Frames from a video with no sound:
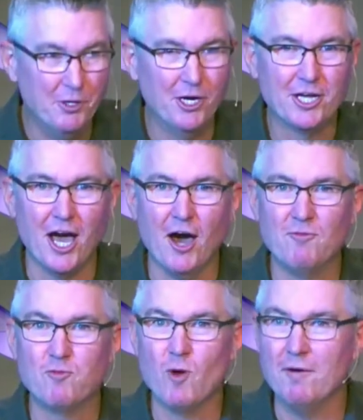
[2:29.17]
book
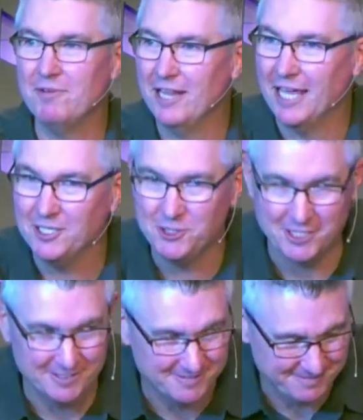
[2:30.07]
of
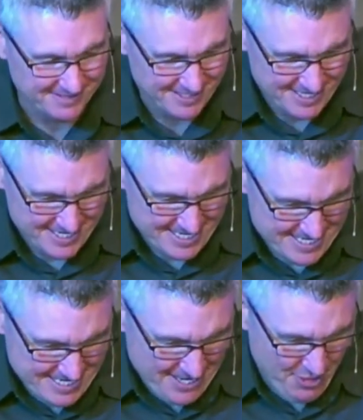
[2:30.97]
Revelation,
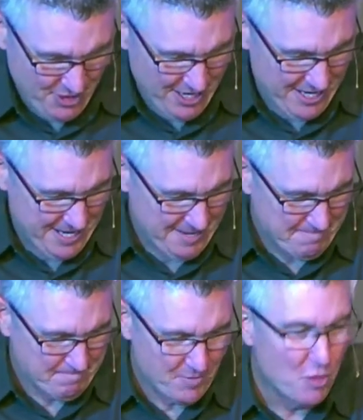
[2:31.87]
the
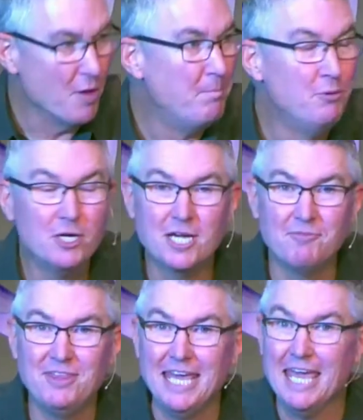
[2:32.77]
book
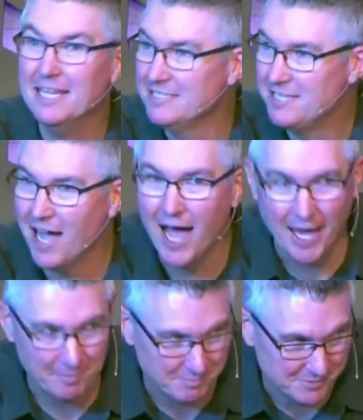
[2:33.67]
of the end
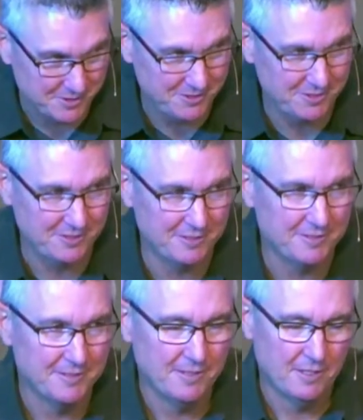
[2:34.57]
times,
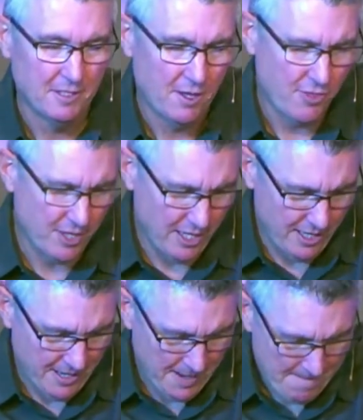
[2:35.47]

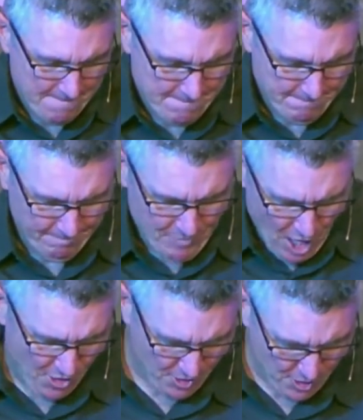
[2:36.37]
the
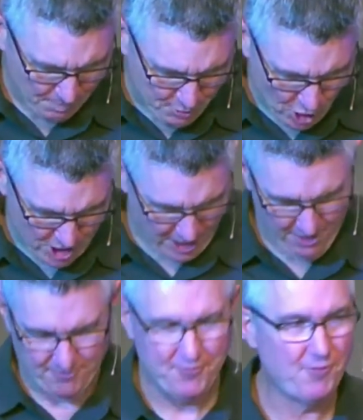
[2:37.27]
book
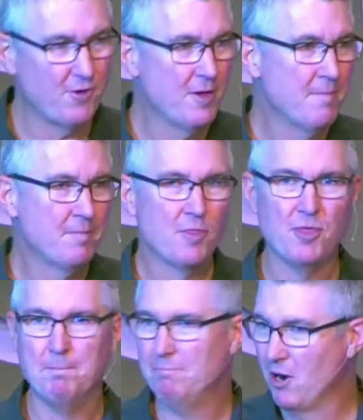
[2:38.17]
of
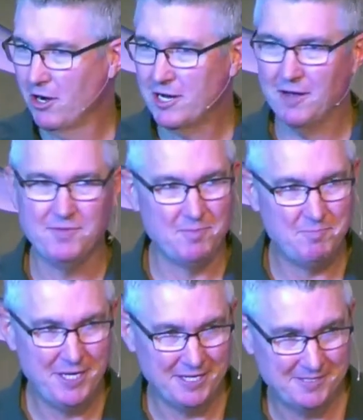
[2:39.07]
the mark of the
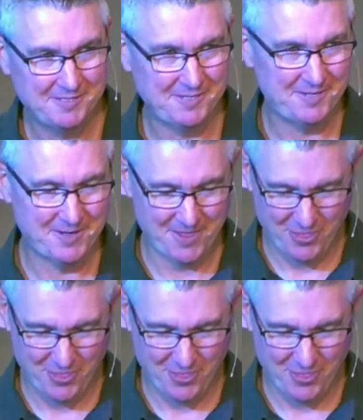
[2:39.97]
beast,